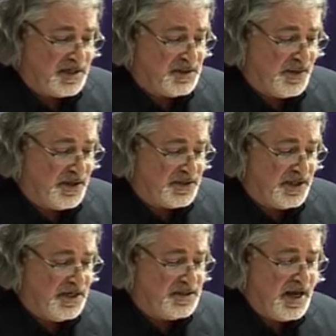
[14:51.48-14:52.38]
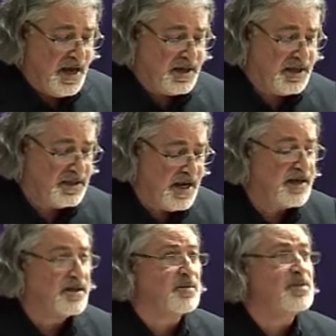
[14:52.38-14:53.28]
expertise and
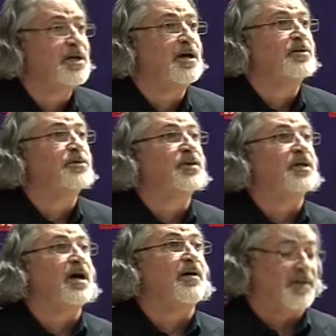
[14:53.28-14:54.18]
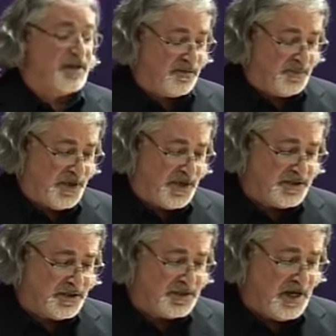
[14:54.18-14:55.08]
connect themselves with the governing of
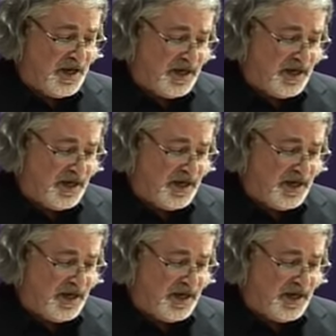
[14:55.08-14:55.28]
persons